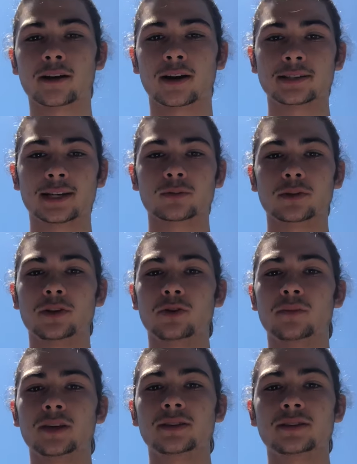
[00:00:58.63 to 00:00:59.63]
in contact with
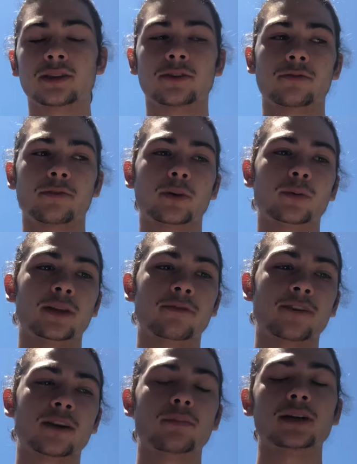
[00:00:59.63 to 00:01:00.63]
humans and they're frequently
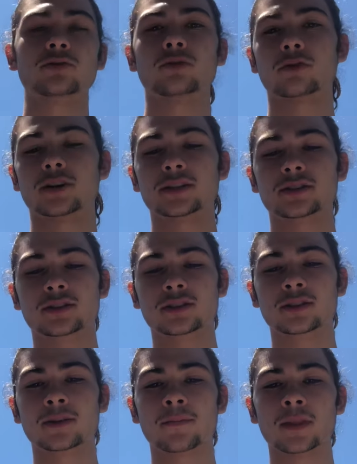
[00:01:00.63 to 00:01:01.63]
fed by
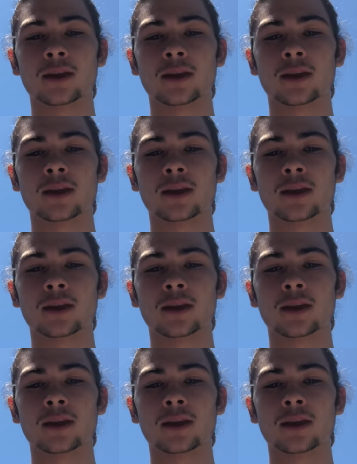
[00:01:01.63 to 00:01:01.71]
tourists